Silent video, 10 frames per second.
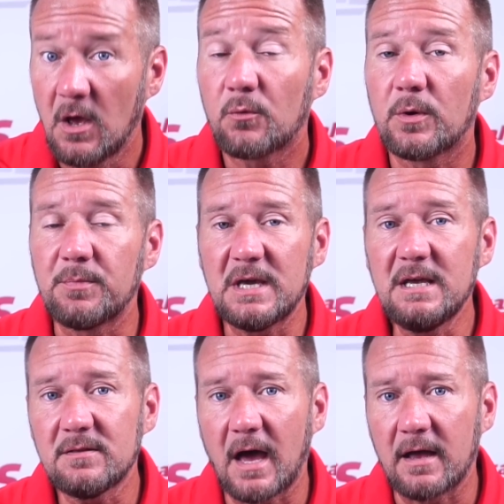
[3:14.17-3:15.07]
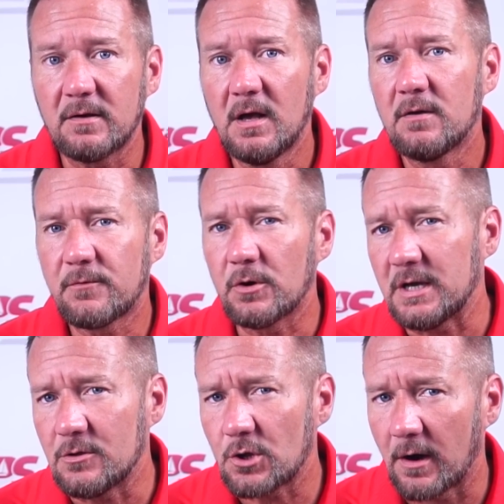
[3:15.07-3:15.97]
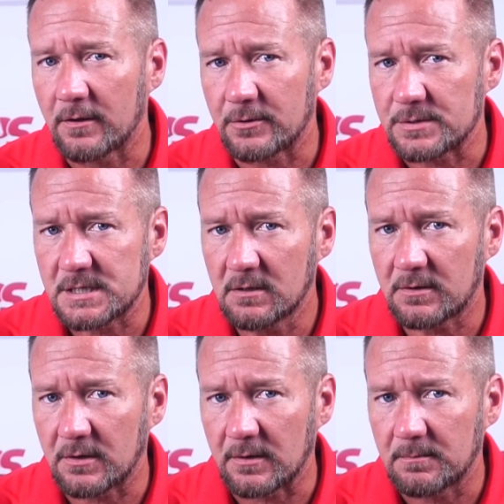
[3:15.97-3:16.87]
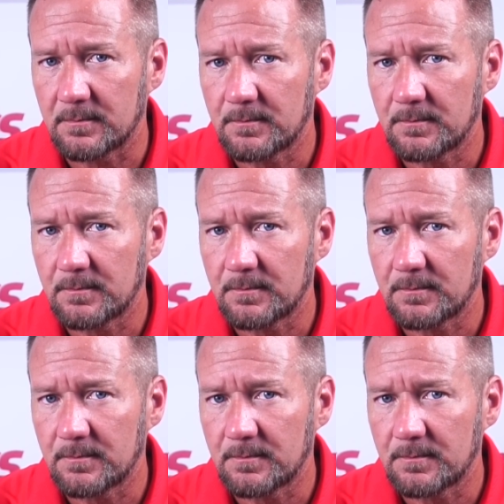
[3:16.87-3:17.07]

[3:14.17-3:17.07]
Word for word: Repeat that for each other cylinder.